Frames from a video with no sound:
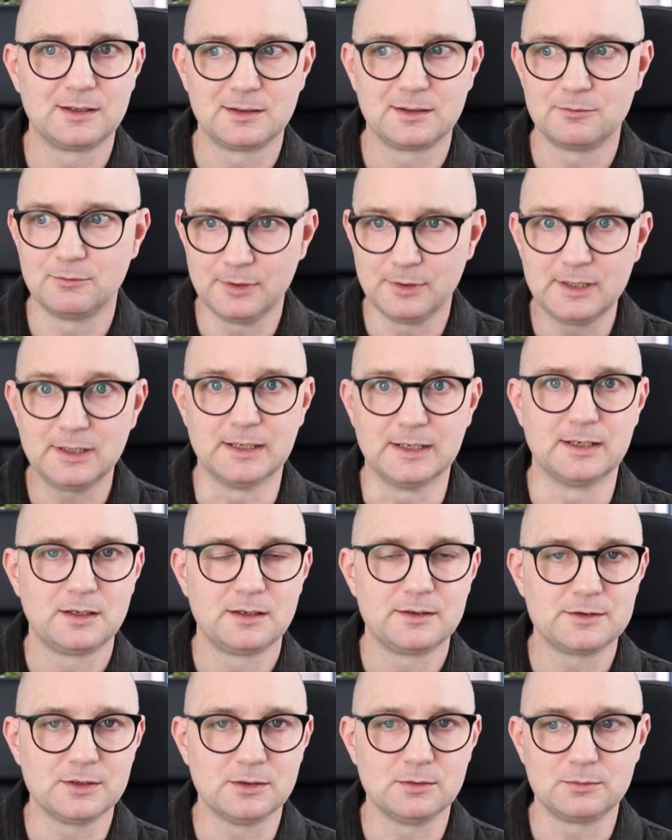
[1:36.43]
Really?
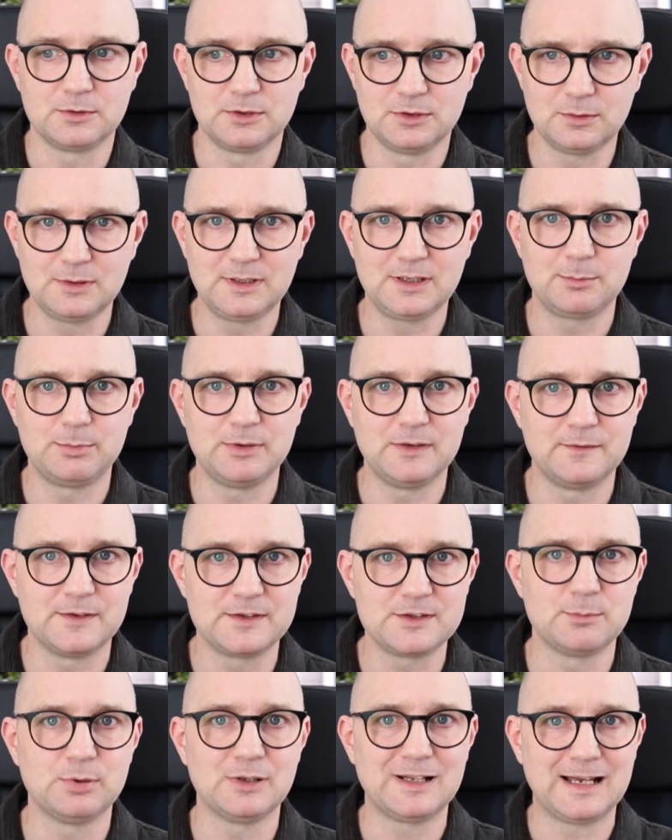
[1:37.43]
So you need to be visible